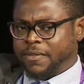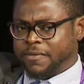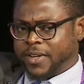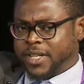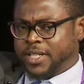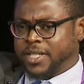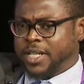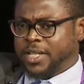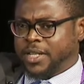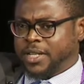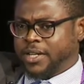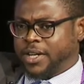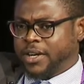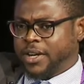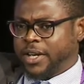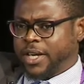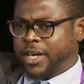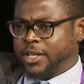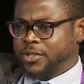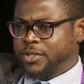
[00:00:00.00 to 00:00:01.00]
invested in
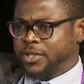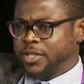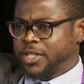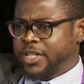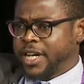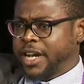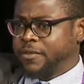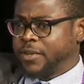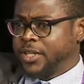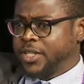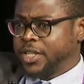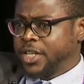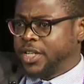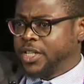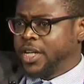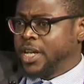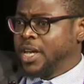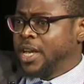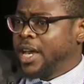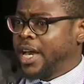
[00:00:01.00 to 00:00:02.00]
trying to get to design
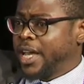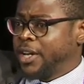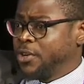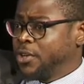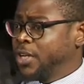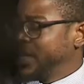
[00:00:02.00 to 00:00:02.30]
research, and it